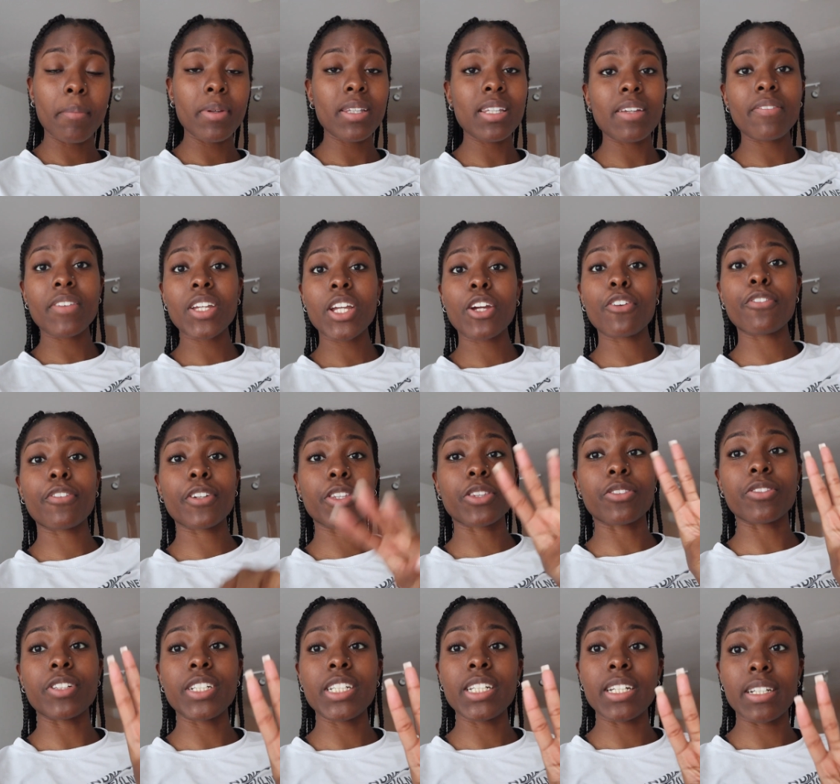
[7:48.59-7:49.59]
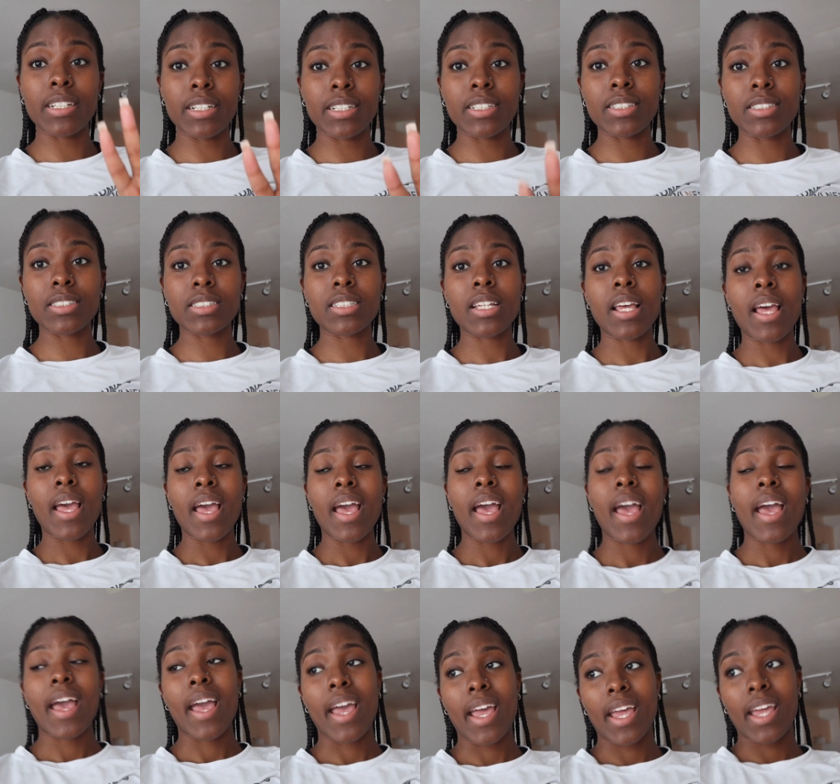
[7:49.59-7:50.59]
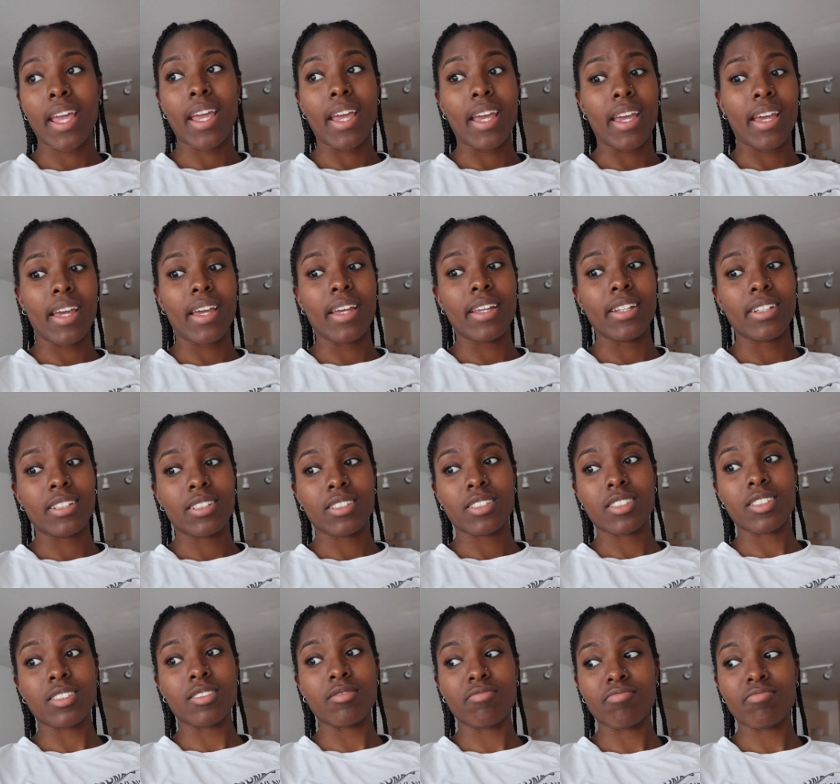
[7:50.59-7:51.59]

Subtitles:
I've been living here for 3 years. And